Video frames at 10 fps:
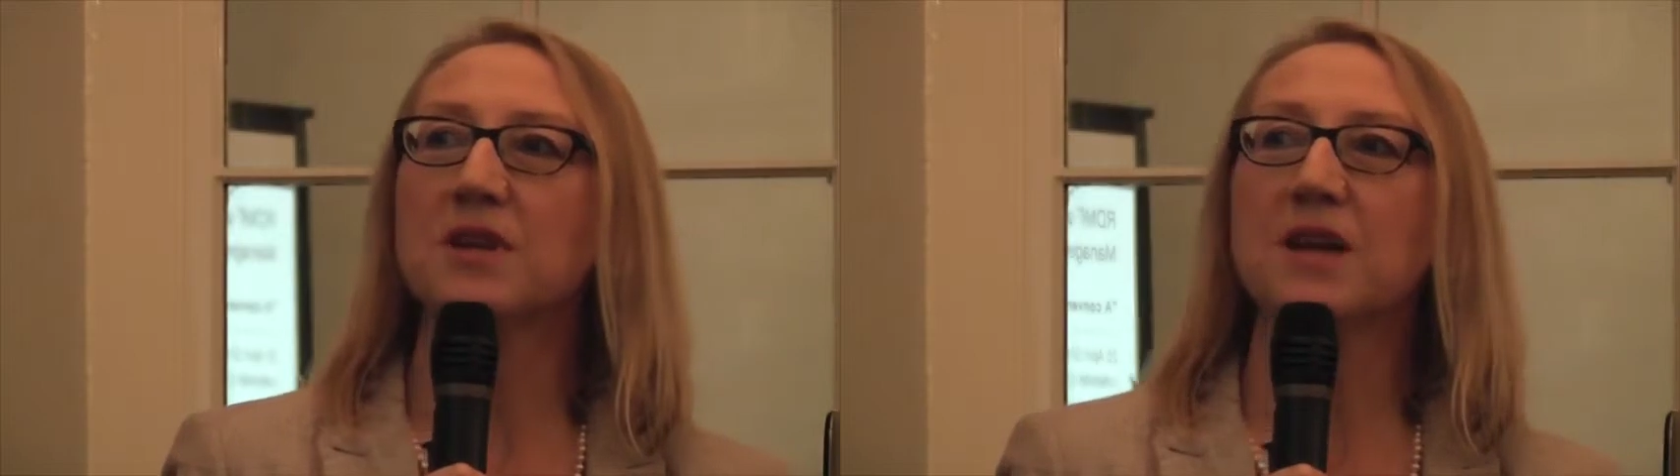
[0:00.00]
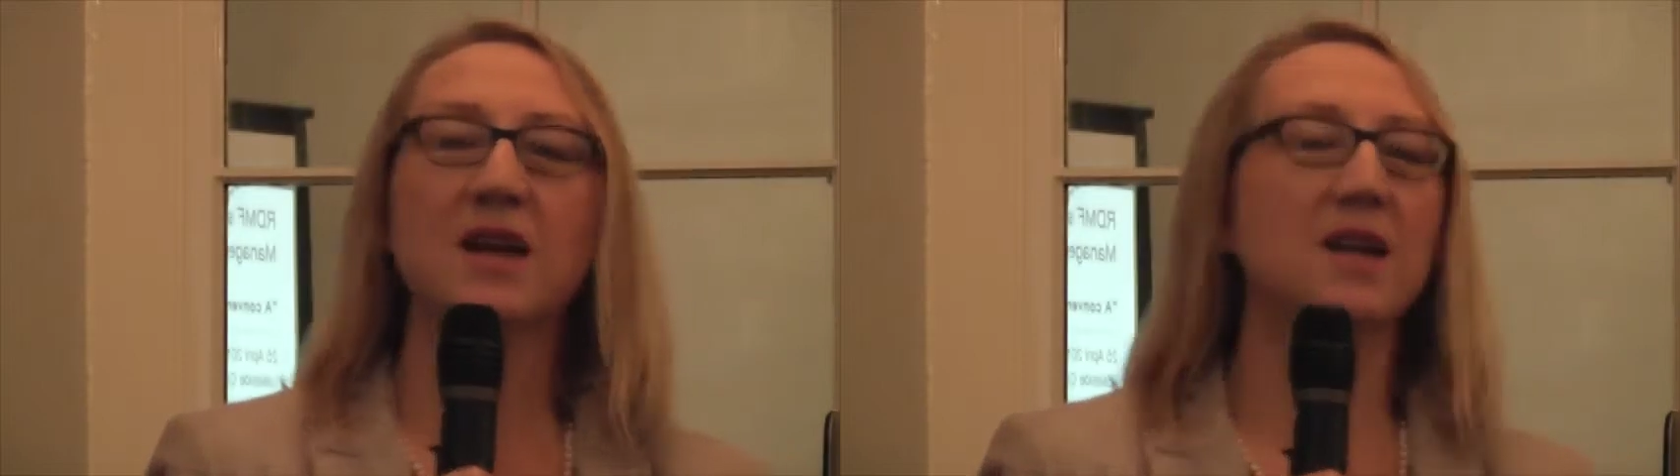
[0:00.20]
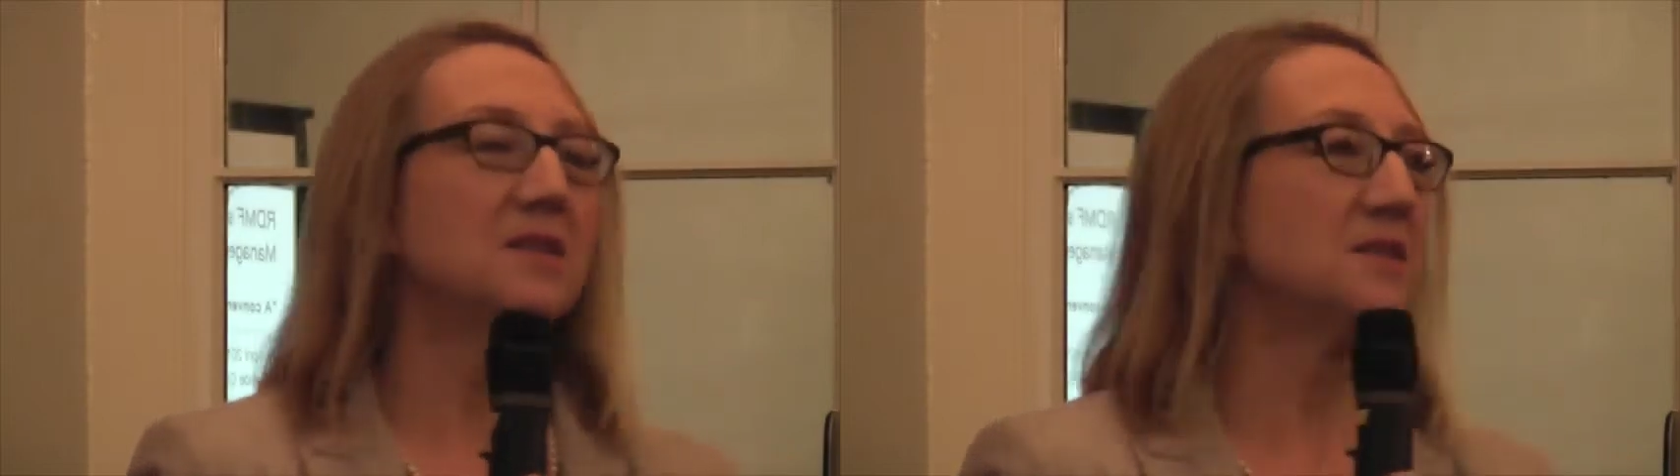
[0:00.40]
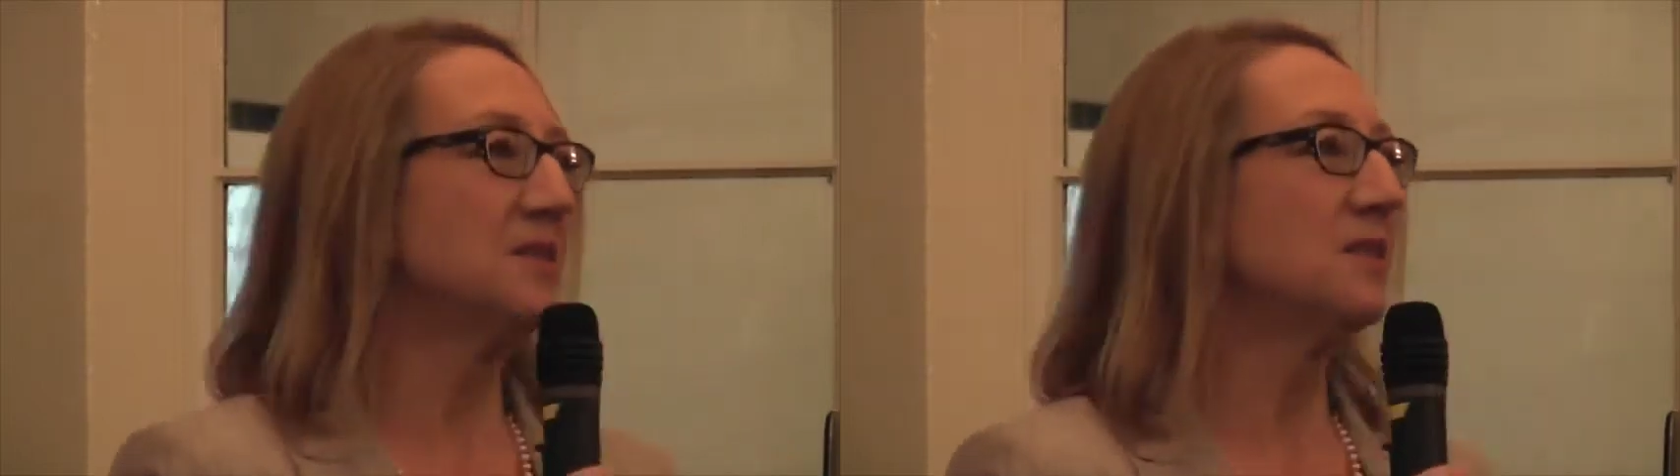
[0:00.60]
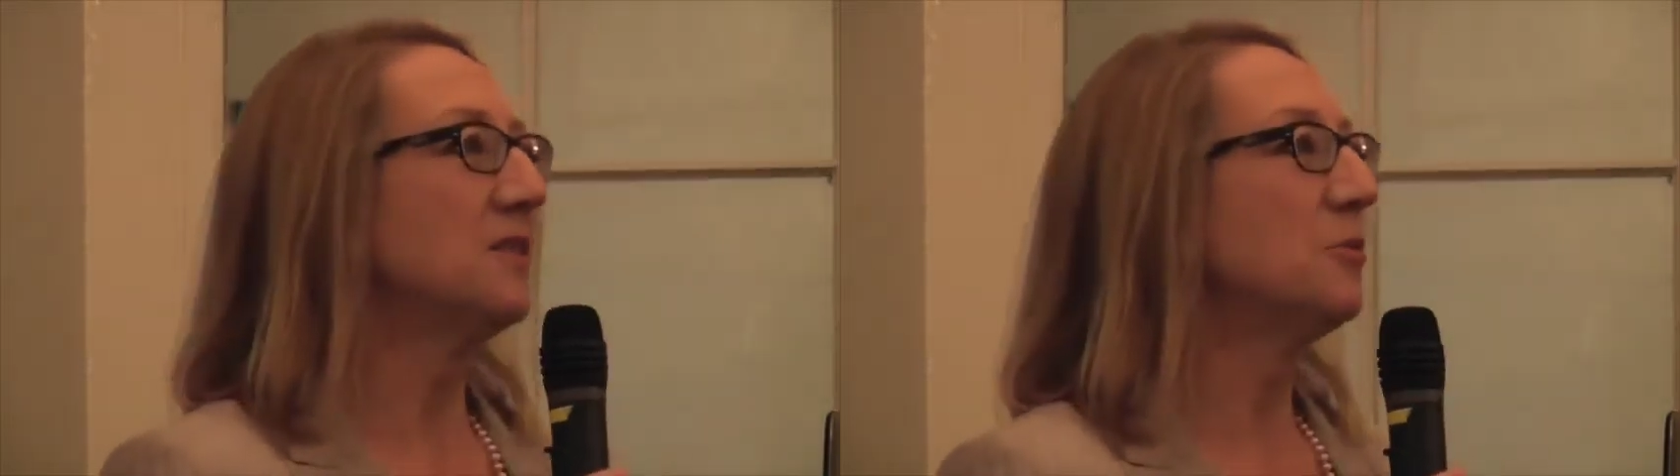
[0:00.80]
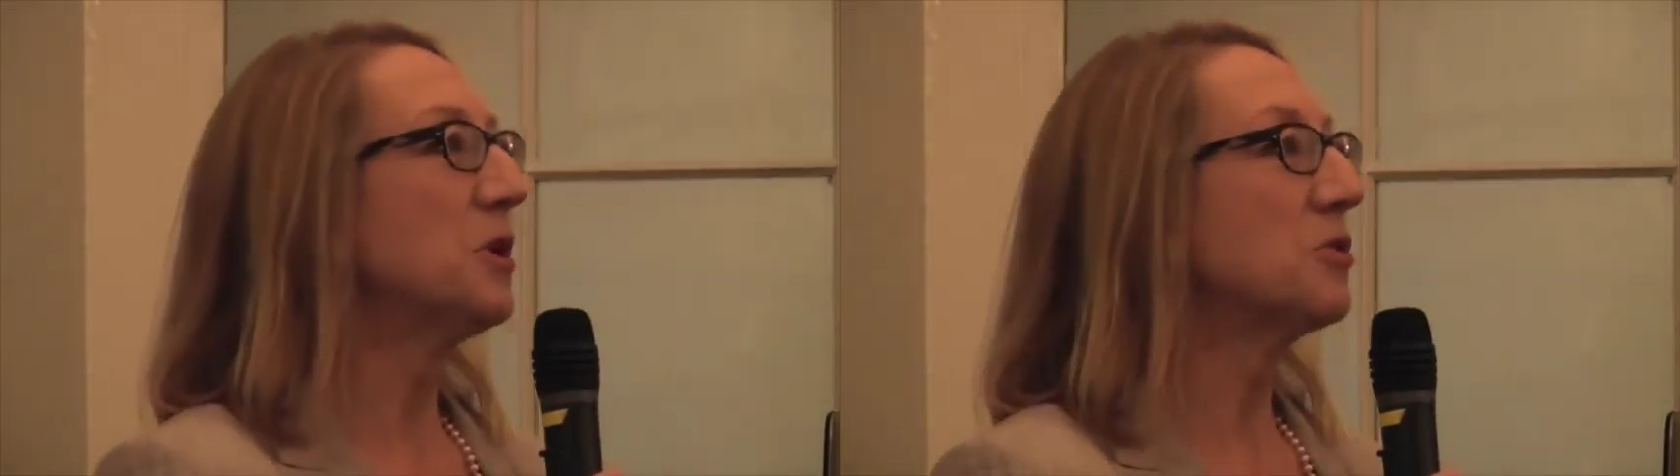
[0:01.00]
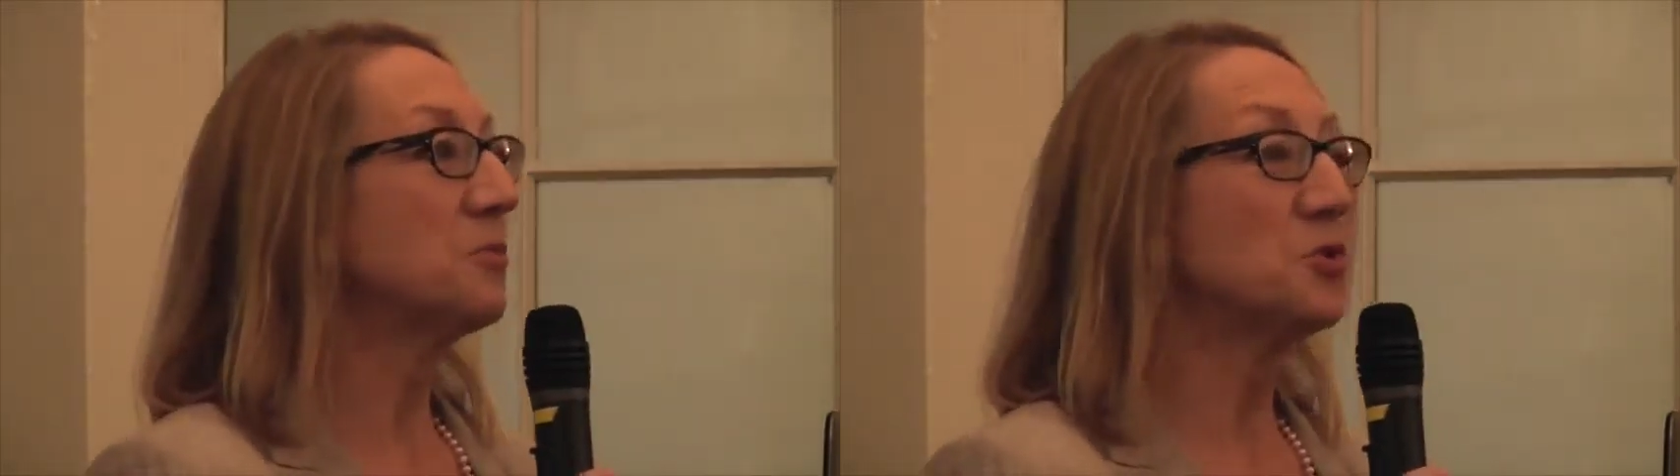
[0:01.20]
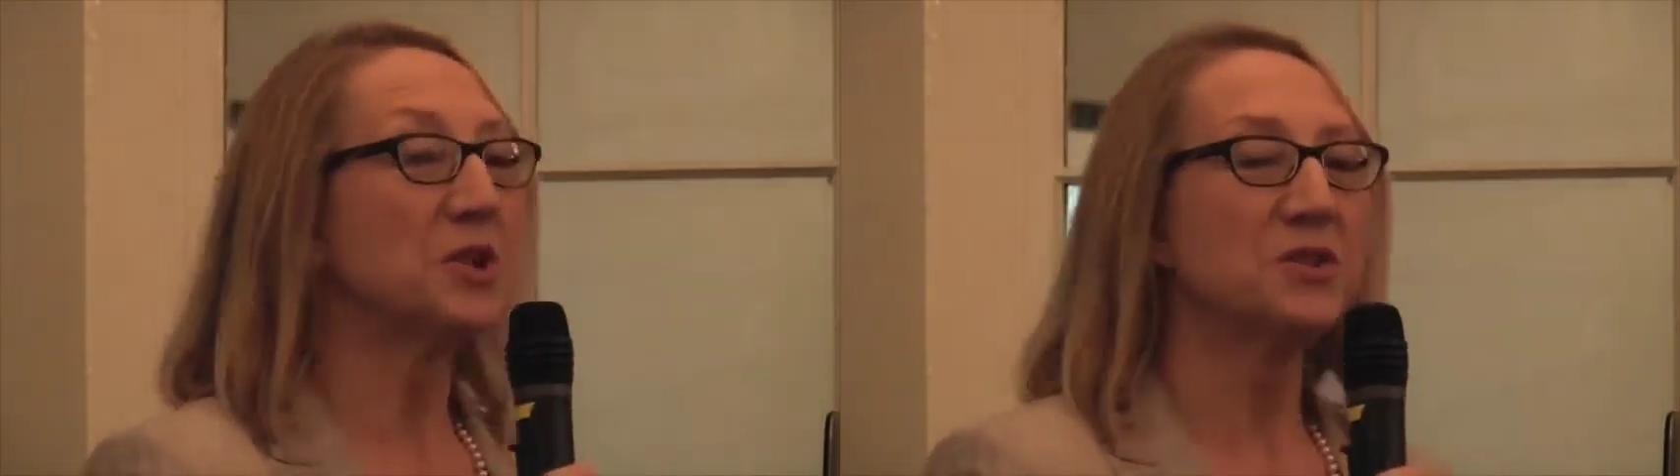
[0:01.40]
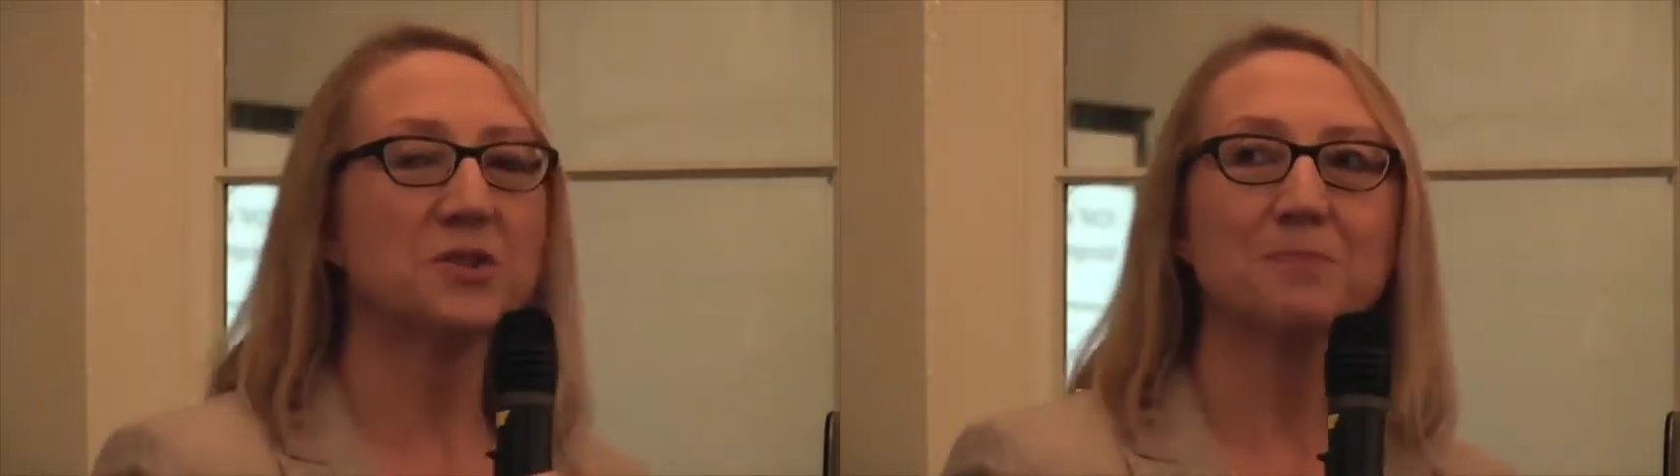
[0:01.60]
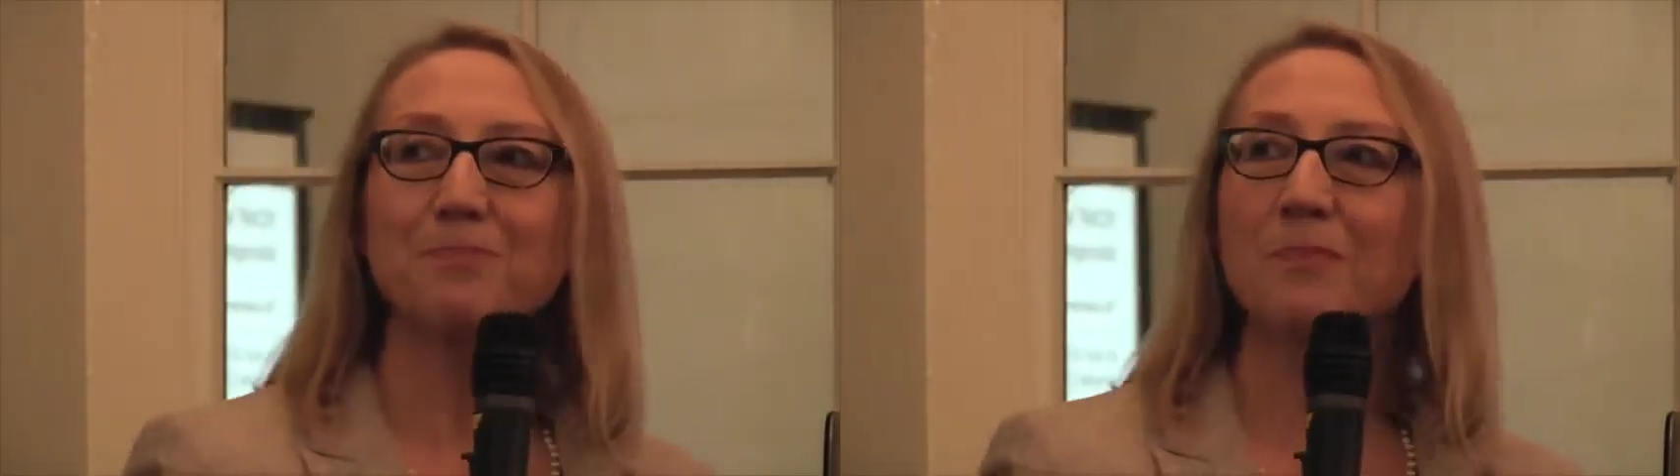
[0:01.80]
and the Wellcome Trust.